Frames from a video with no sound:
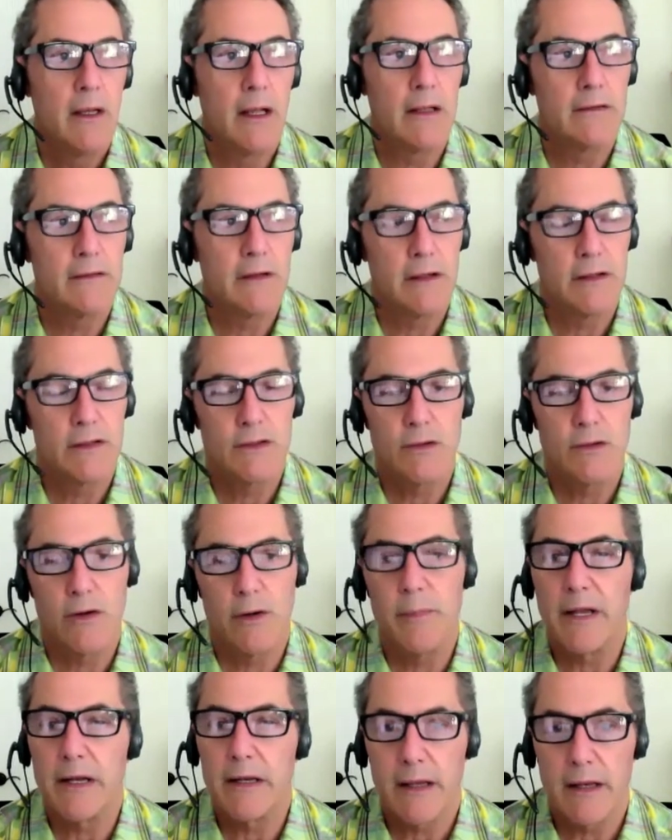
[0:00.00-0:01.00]
I'll tell a
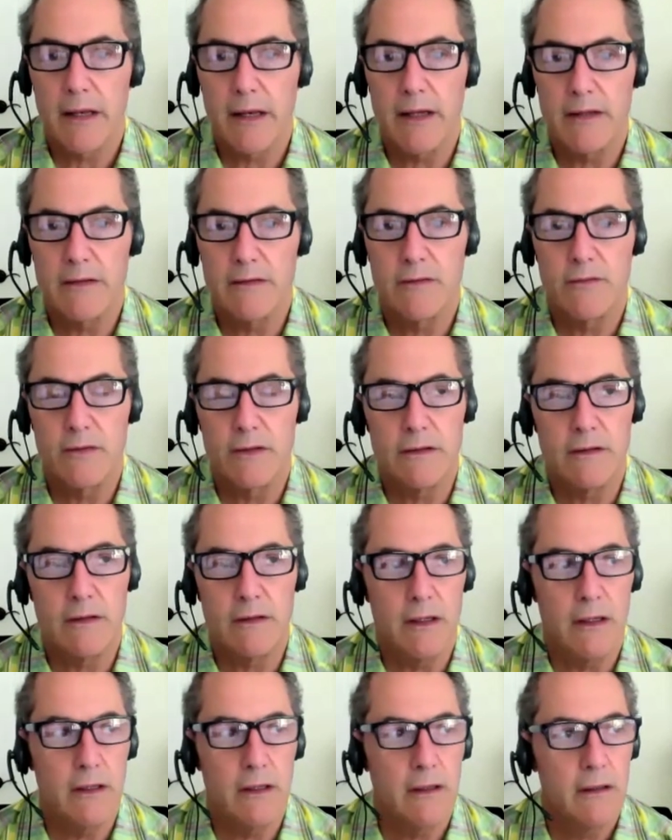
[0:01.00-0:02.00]
story about
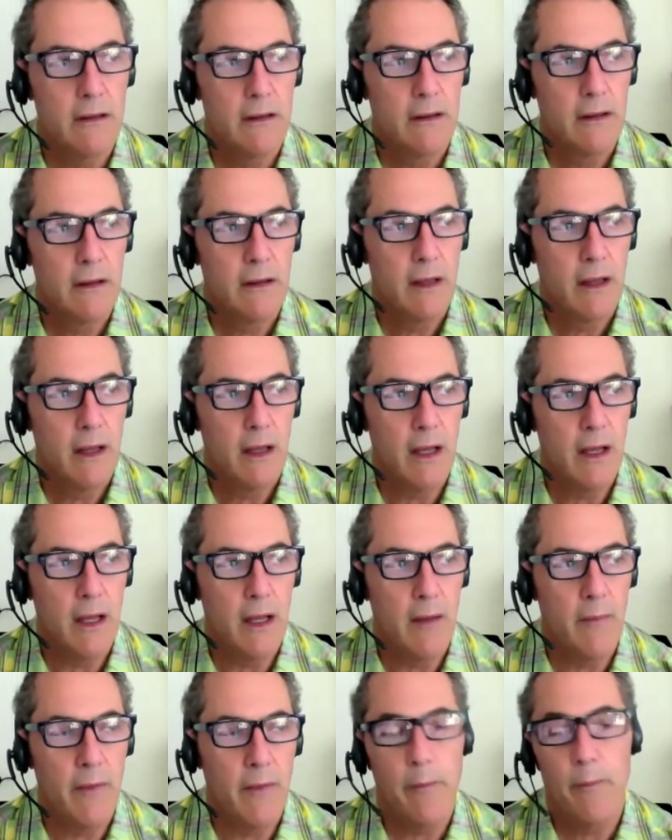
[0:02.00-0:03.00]
connectivity
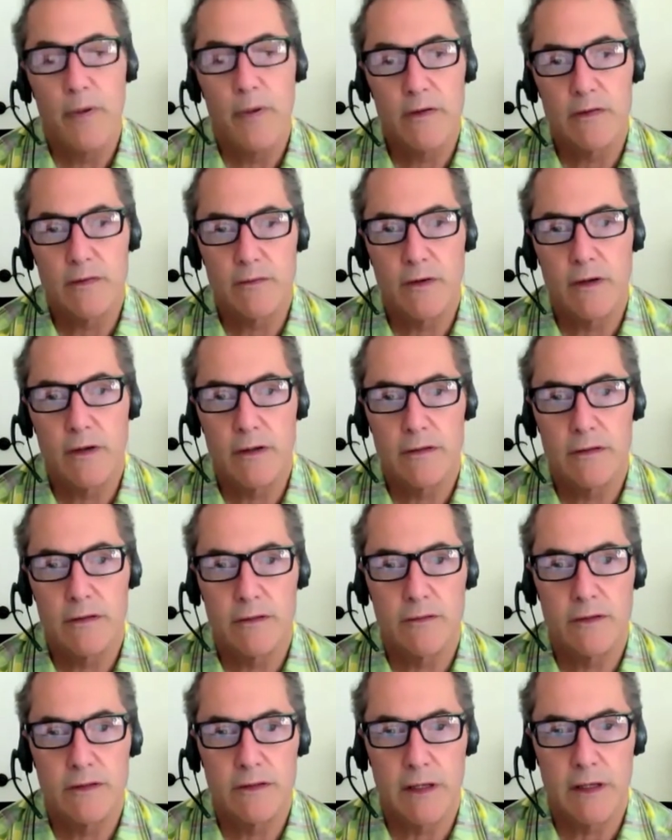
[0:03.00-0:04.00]
um, and perseverance
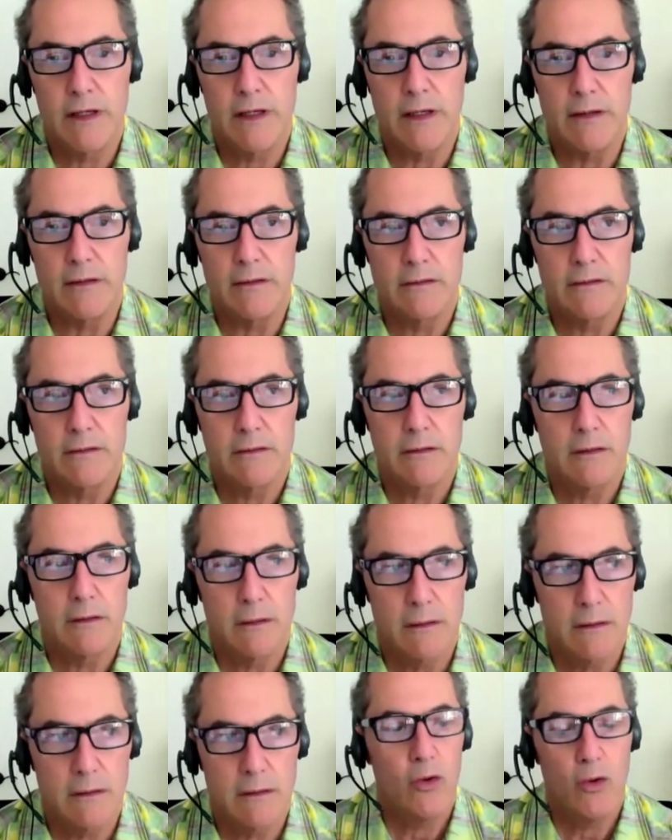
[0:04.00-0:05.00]
and resilience.
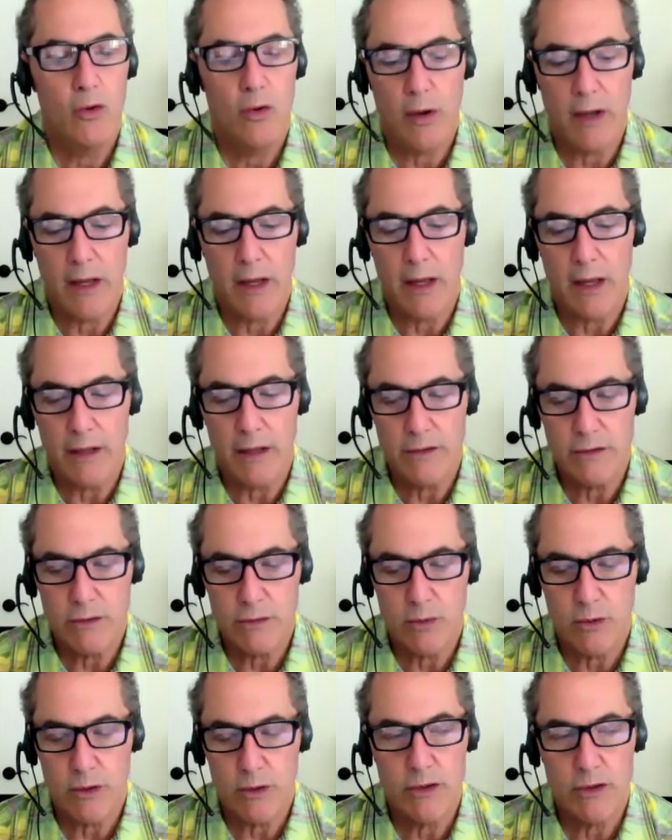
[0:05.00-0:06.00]
You know, I, I
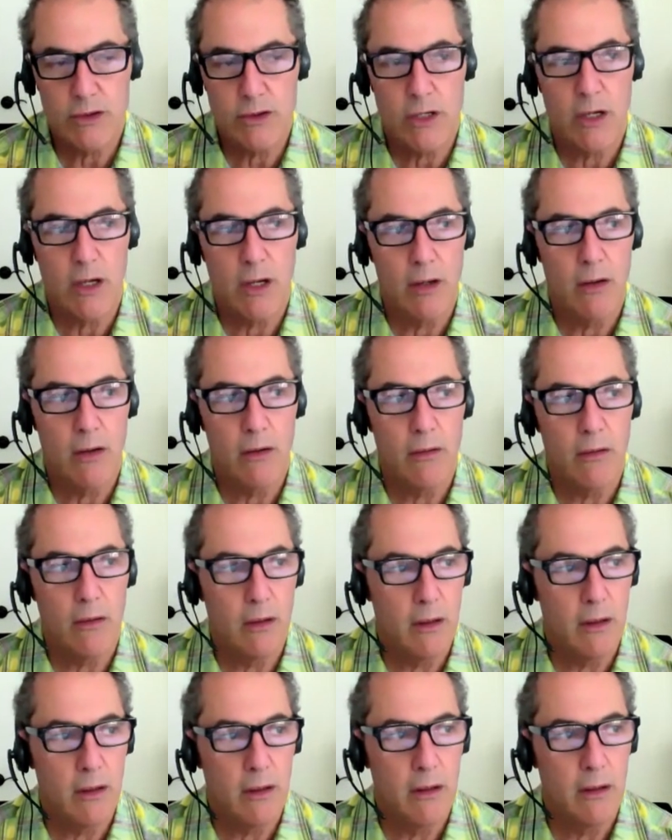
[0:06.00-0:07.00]
just want to show
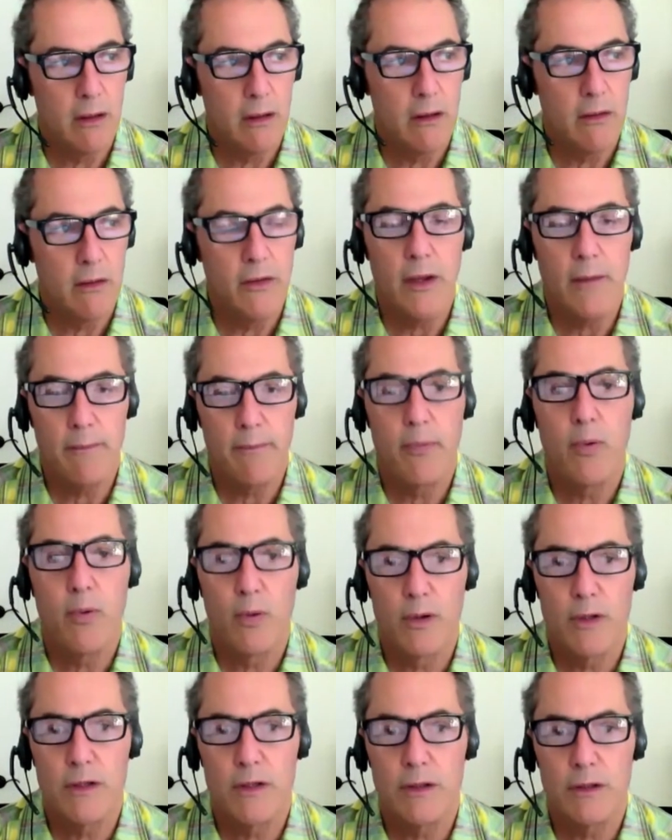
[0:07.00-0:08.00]
the
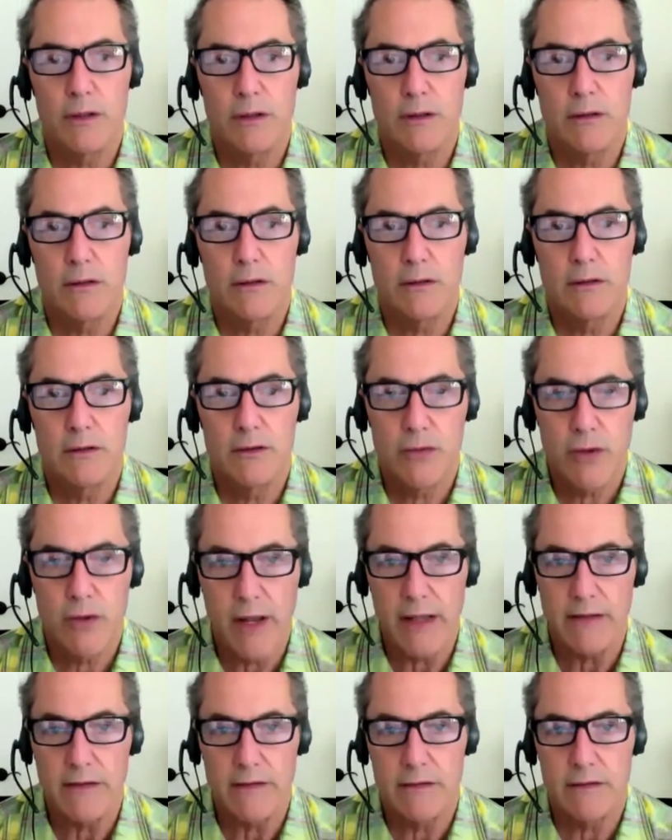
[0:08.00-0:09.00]
important
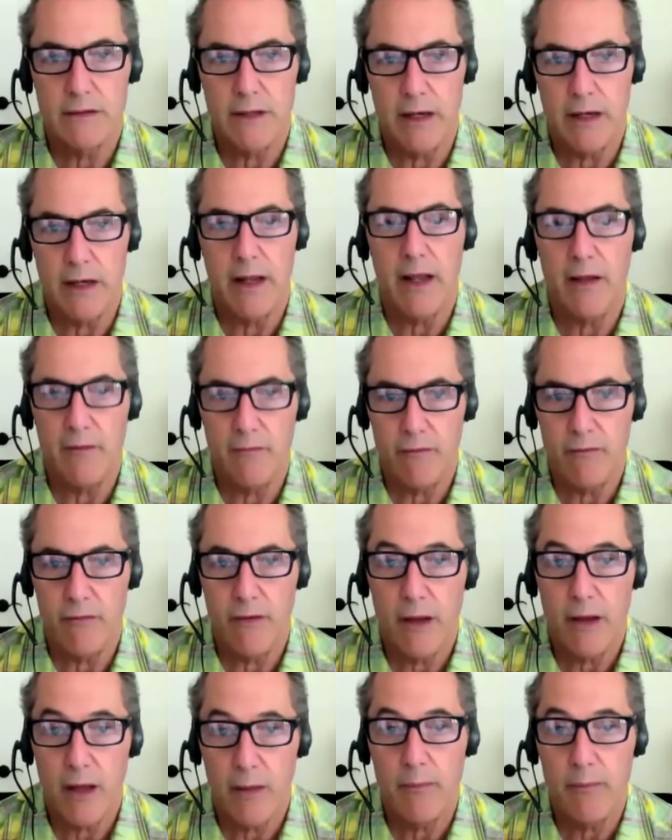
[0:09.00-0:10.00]
traits that have
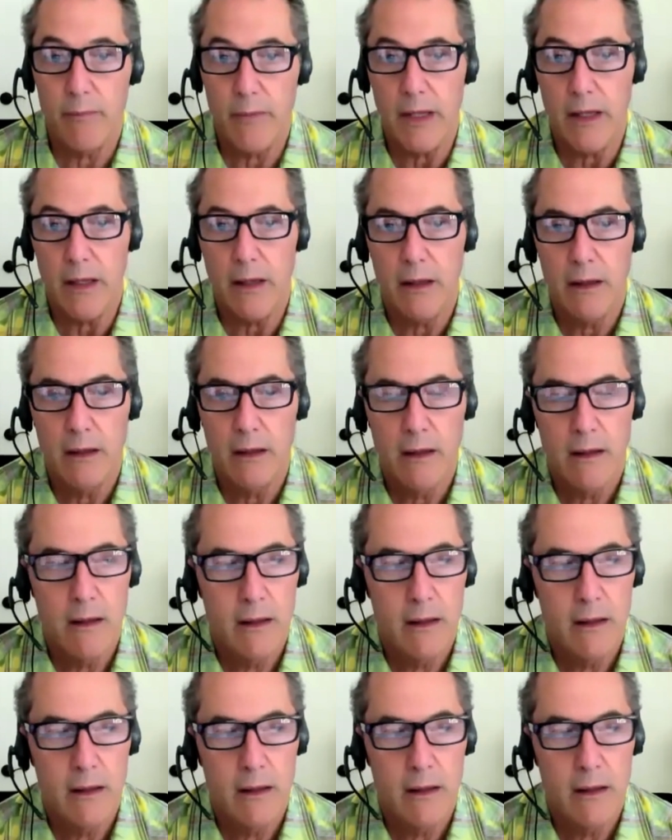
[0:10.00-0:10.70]
helped me